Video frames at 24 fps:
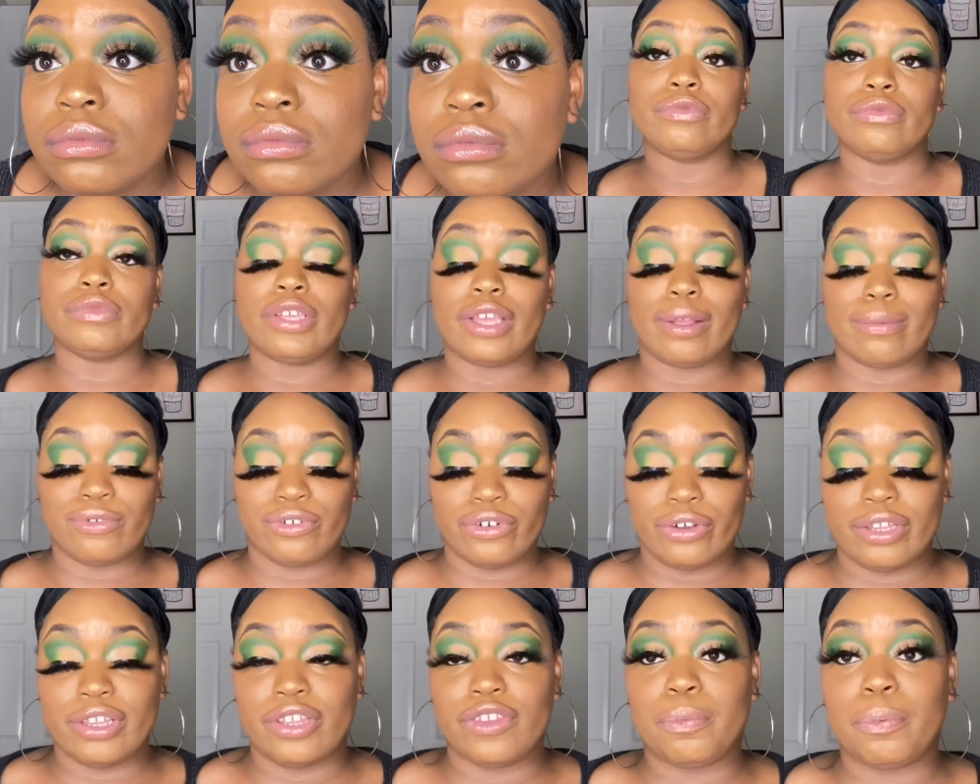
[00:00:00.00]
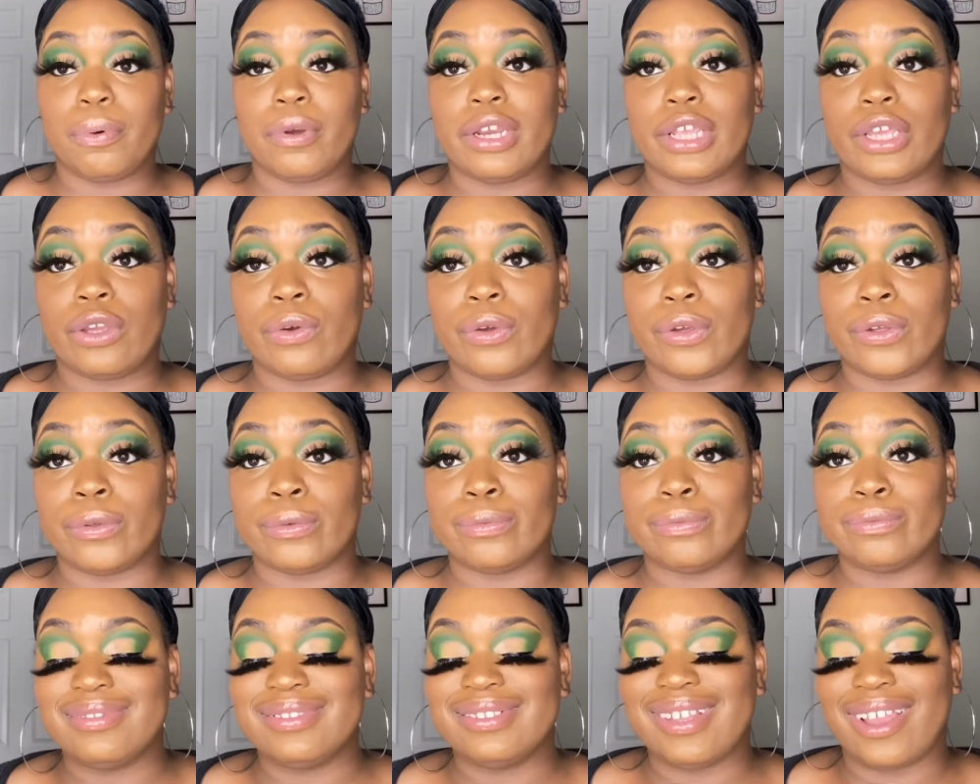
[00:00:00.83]
Come join this pretty crew.
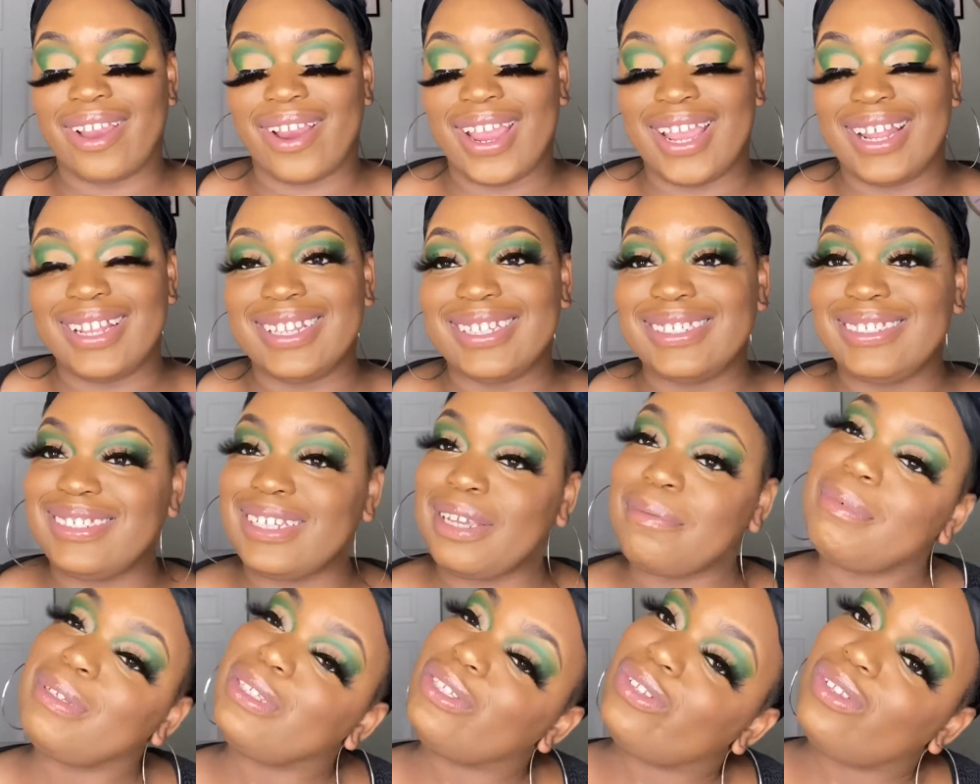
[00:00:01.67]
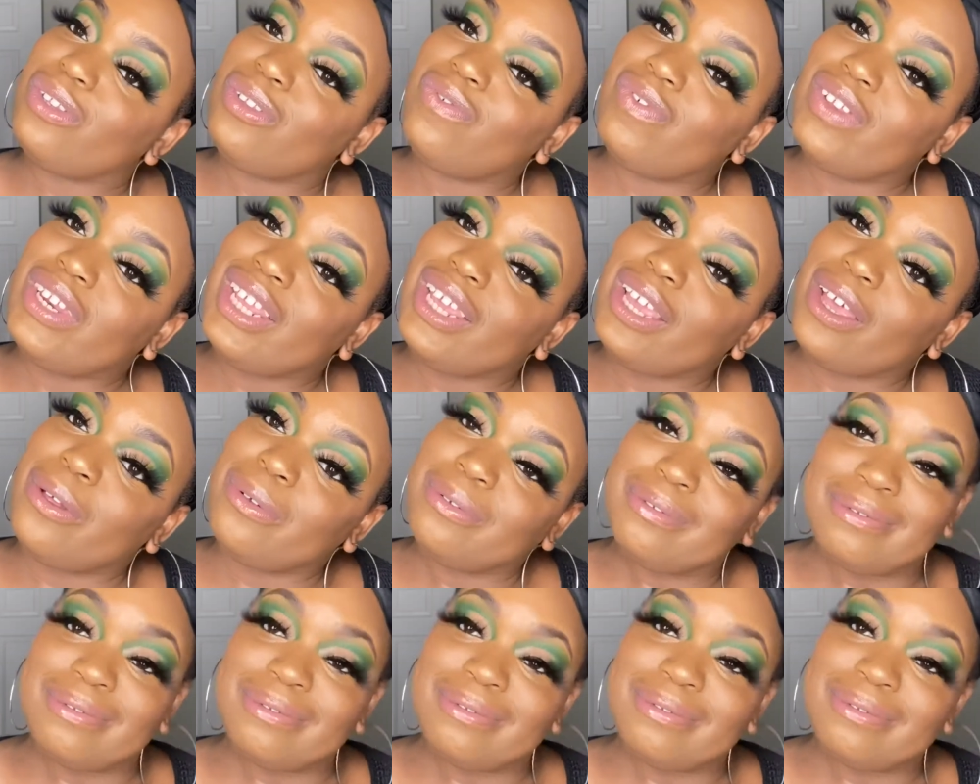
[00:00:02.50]
All right, let's jump into this video.